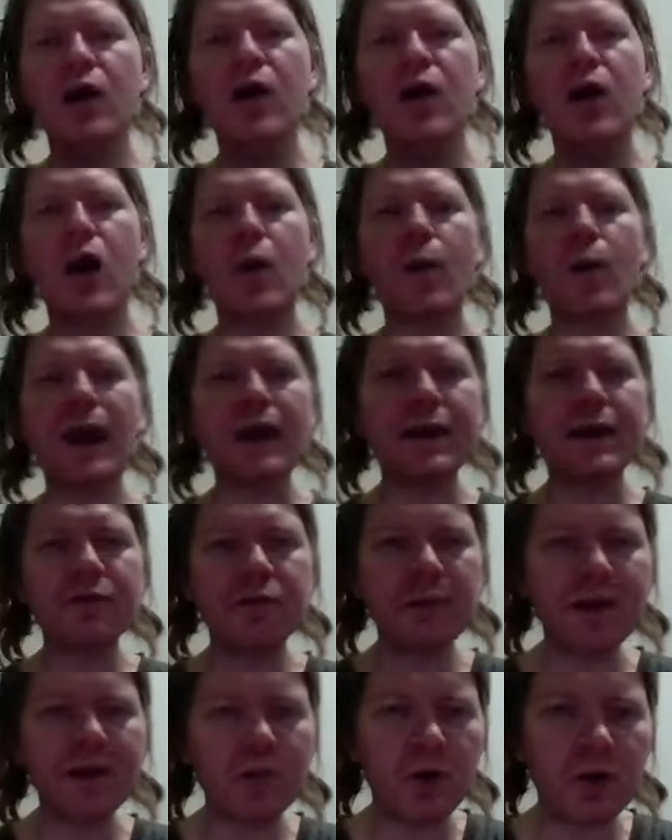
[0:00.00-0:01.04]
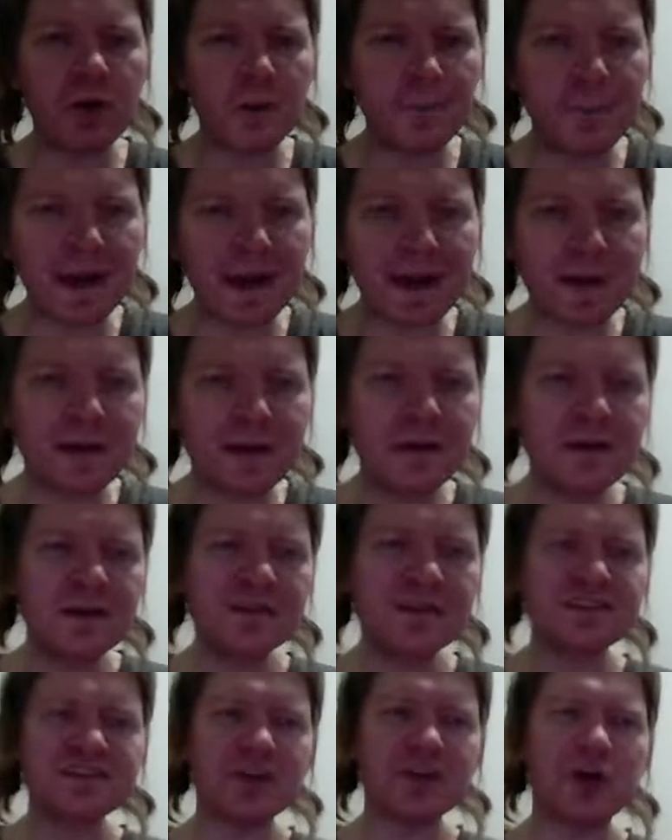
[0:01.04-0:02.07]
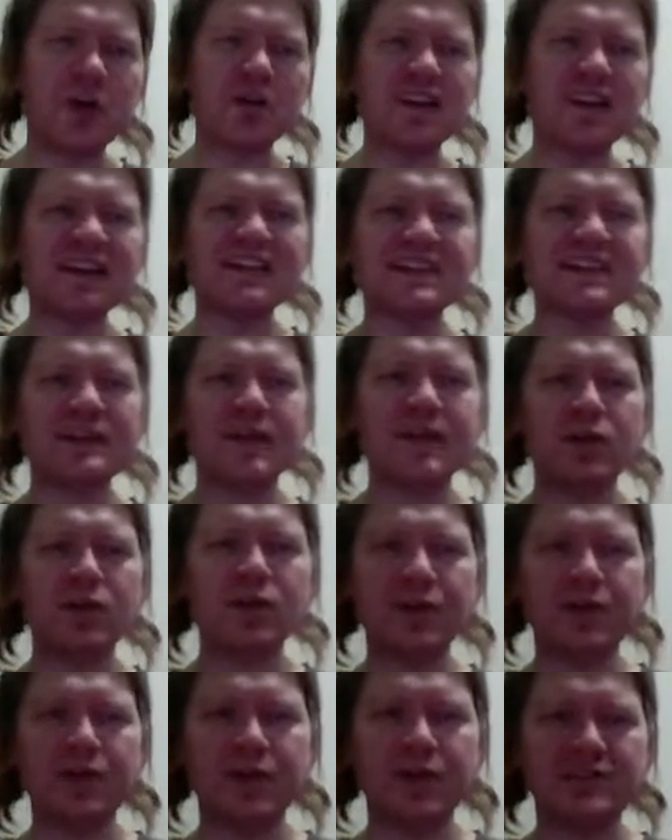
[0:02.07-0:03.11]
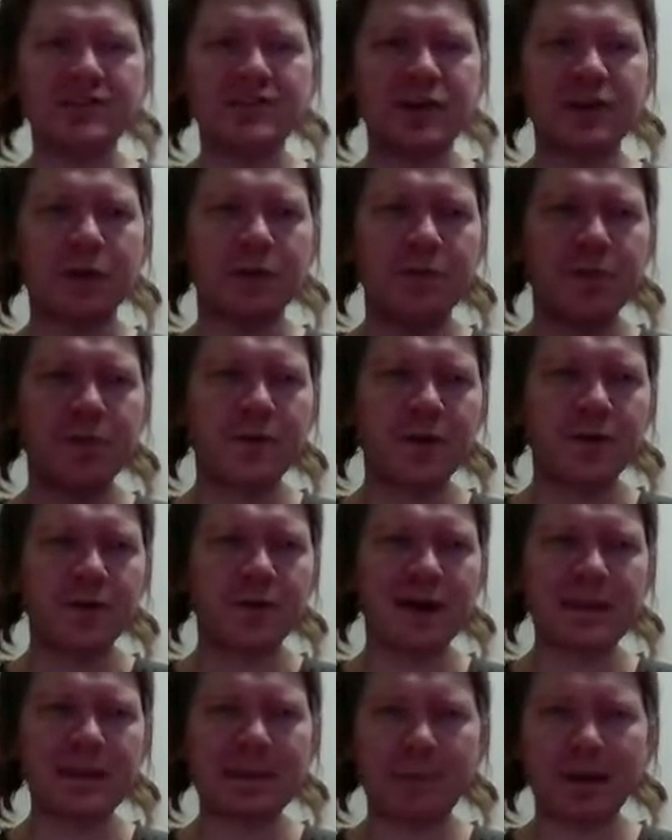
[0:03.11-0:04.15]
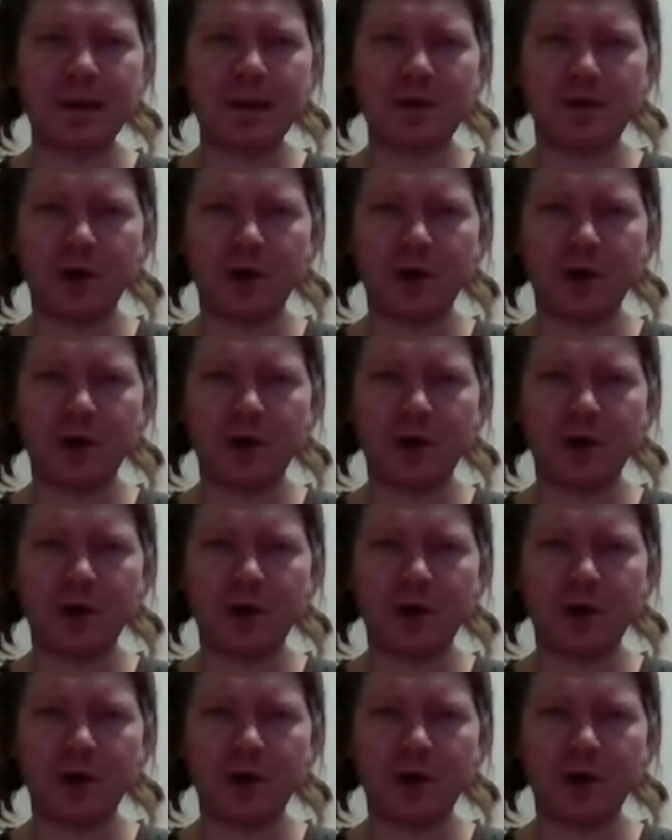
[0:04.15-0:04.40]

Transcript: All right, everybody, welcome back. So let's take a look here. So we got the Path of